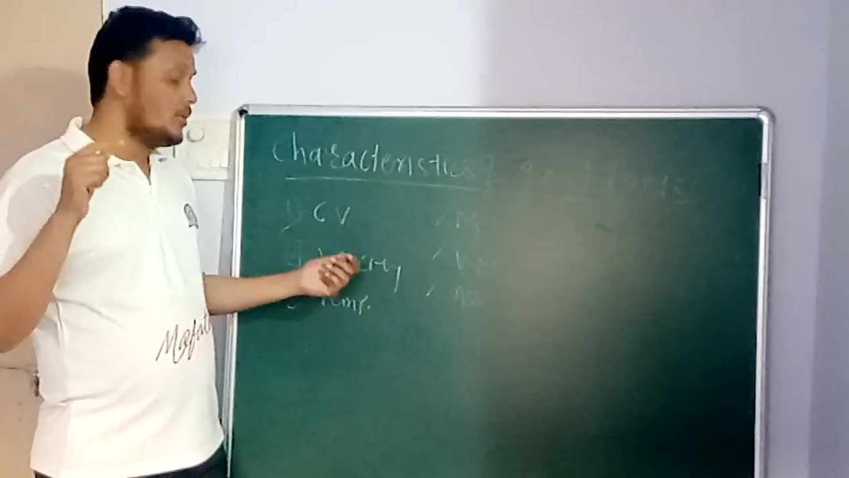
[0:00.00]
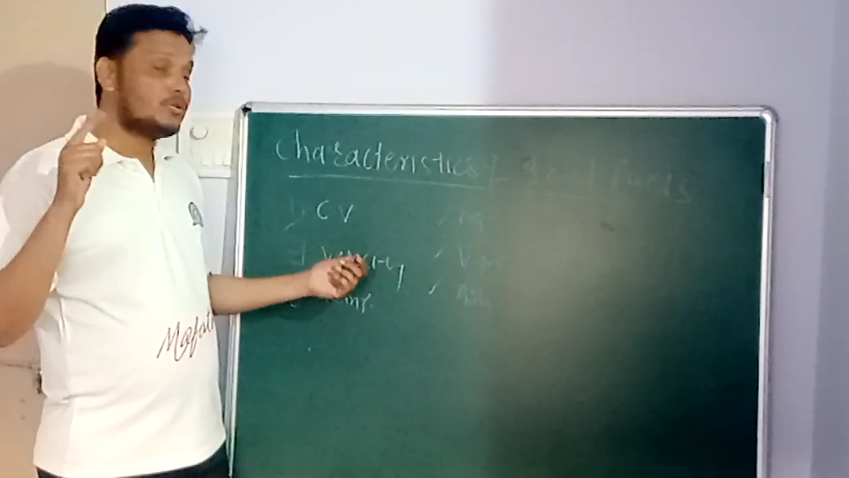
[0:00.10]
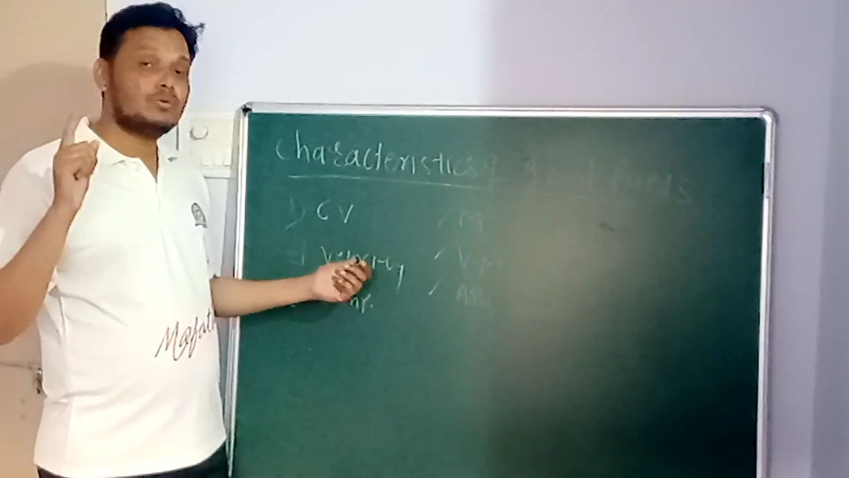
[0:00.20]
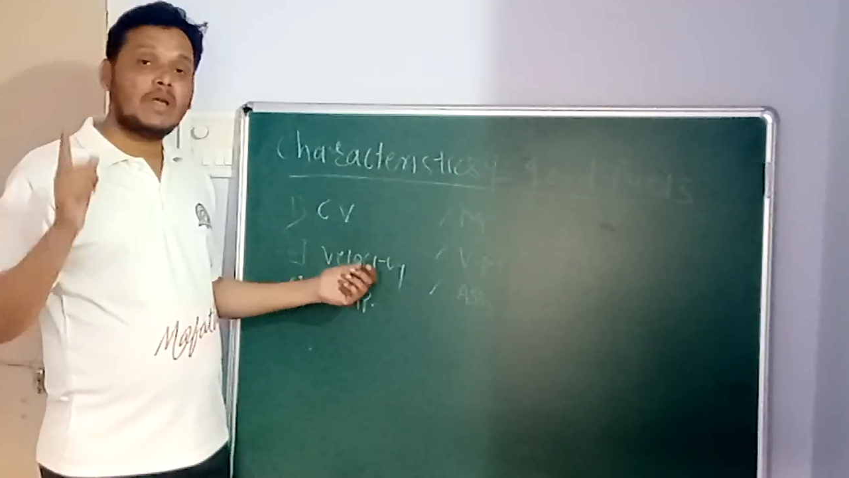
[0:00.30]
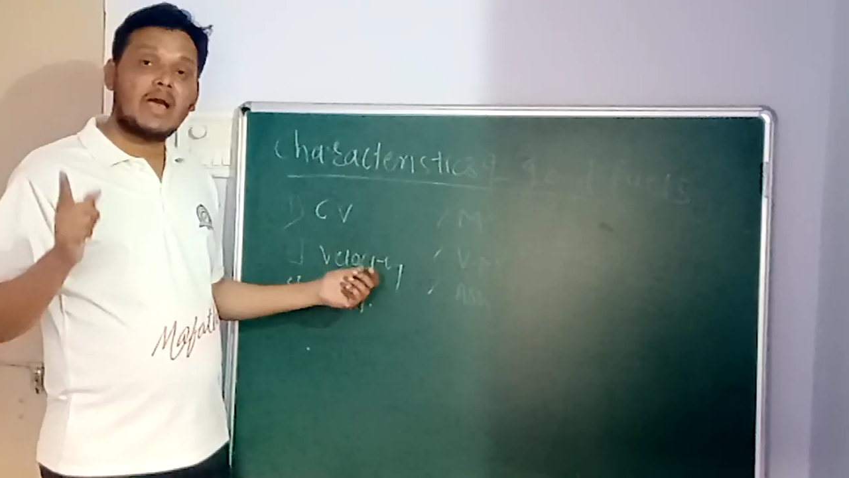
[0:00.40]
it
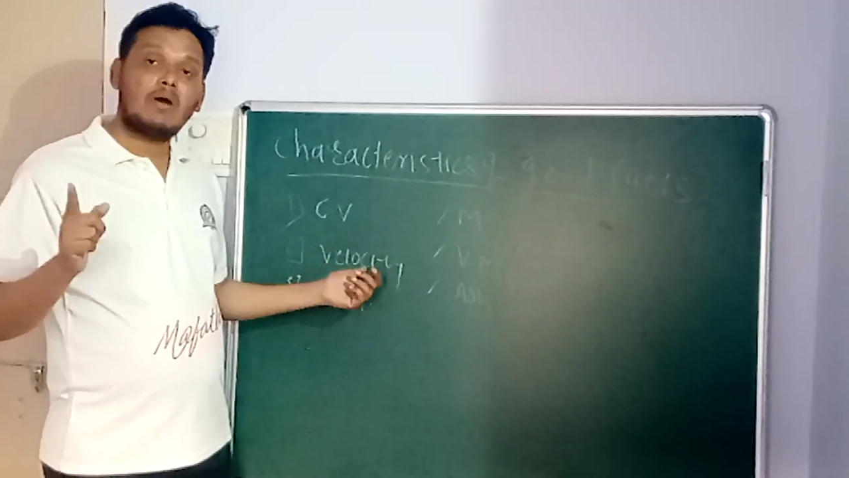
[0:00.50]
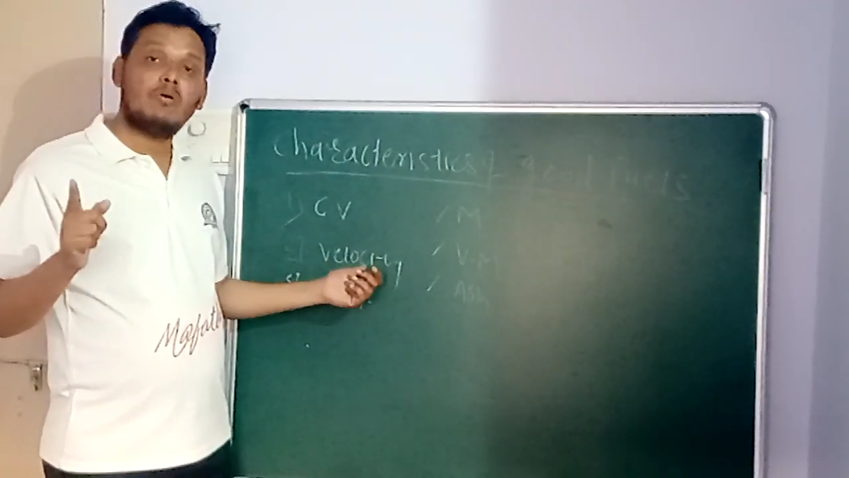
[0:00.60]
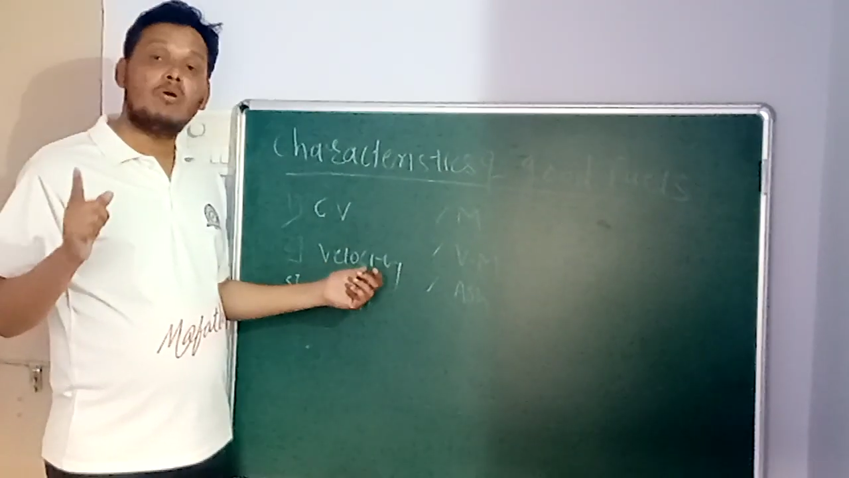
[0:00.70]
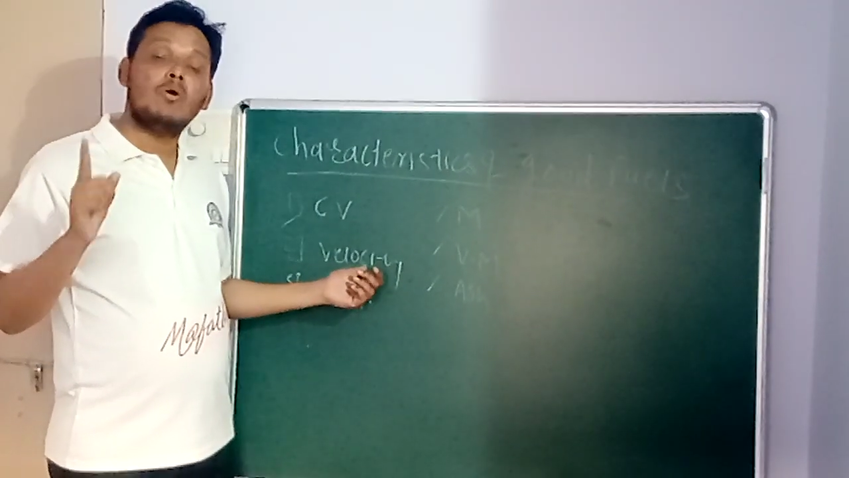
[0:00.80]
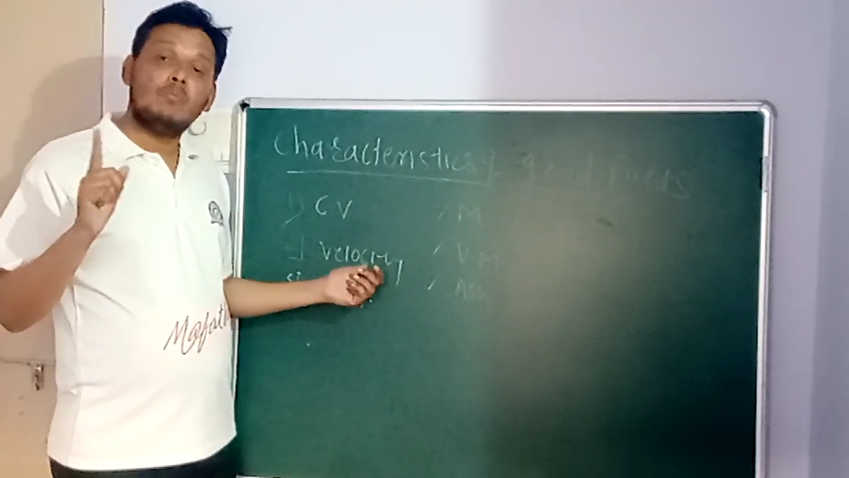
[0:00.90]
should
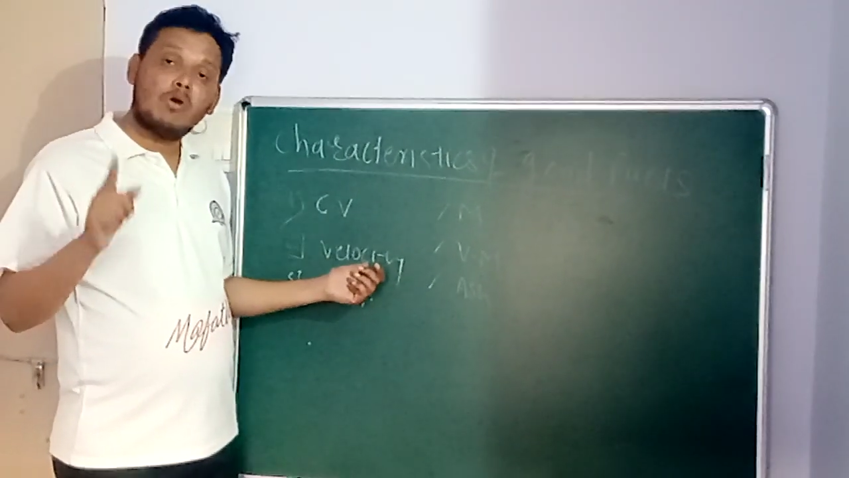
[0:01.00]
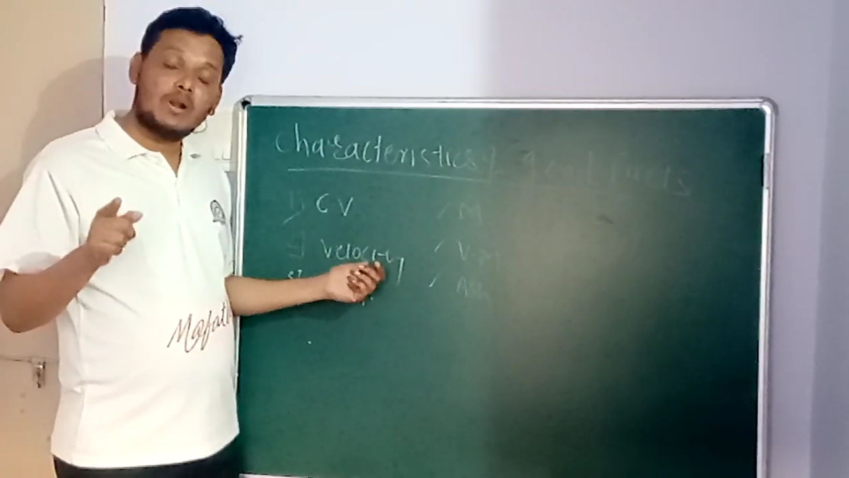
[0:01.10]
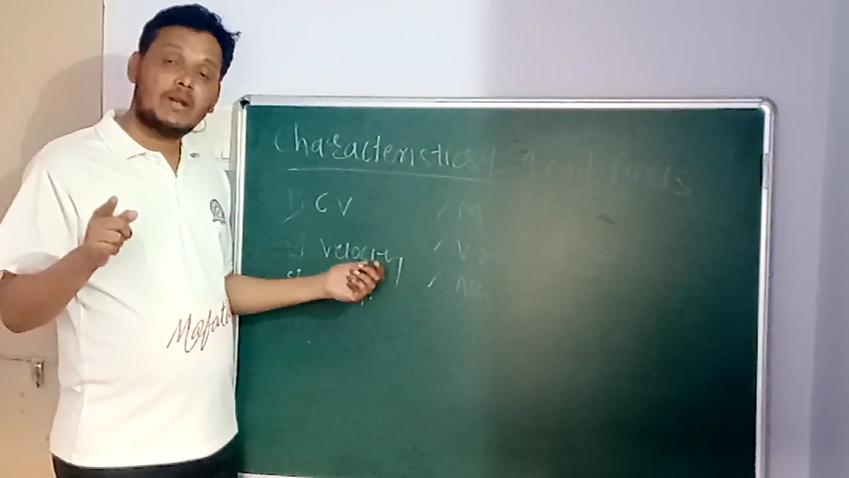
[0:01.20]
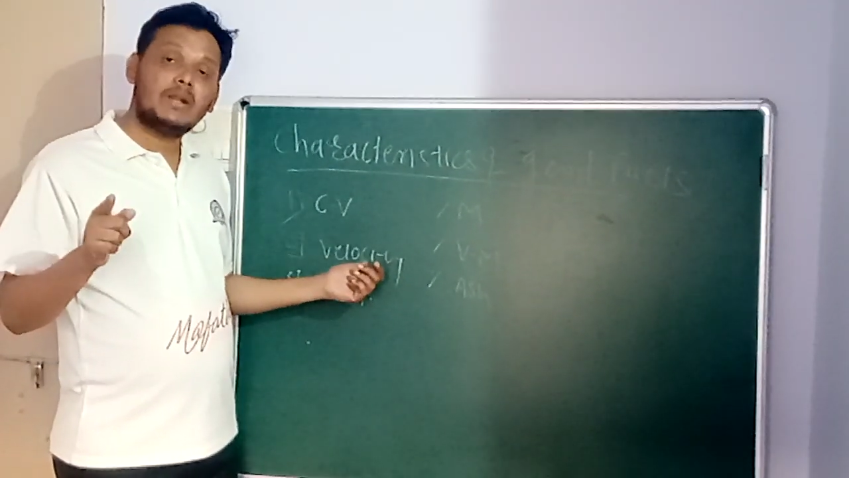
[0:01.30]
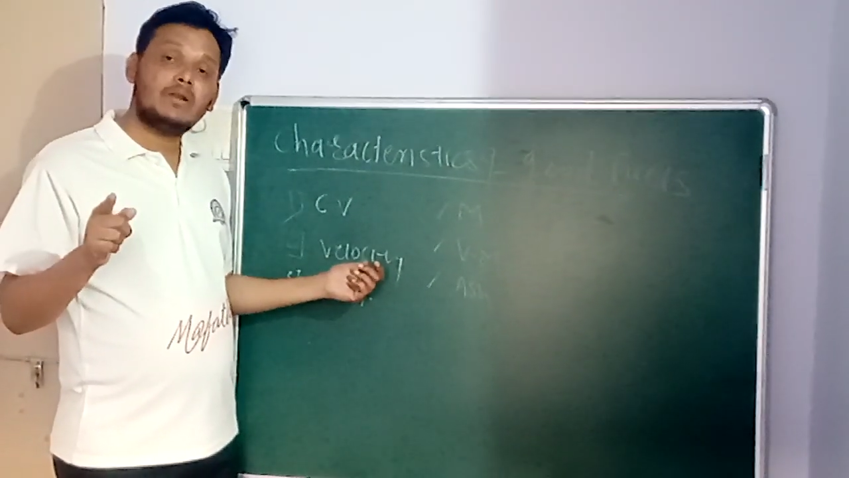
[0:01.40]
have
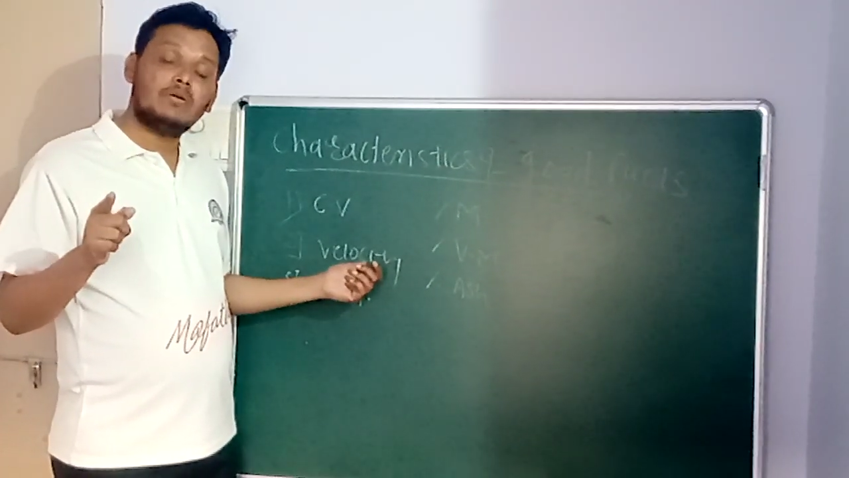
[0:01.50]
moderate